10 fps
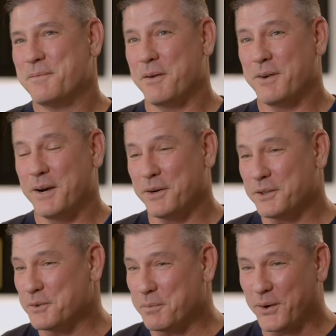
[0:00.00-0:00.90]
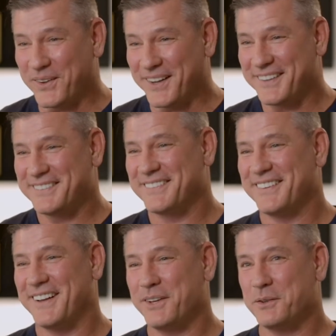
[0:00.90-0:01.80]
My favorite is chipotle.
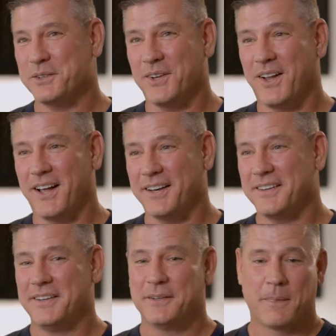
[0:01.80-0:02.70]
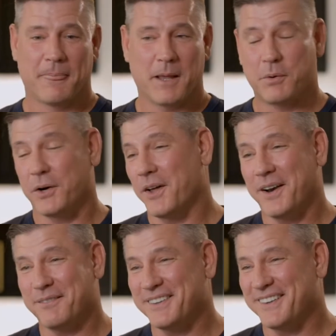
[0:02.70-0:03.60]
I use it a lot. I put it
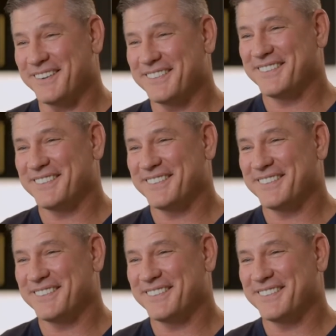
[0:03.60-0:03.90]
on everything.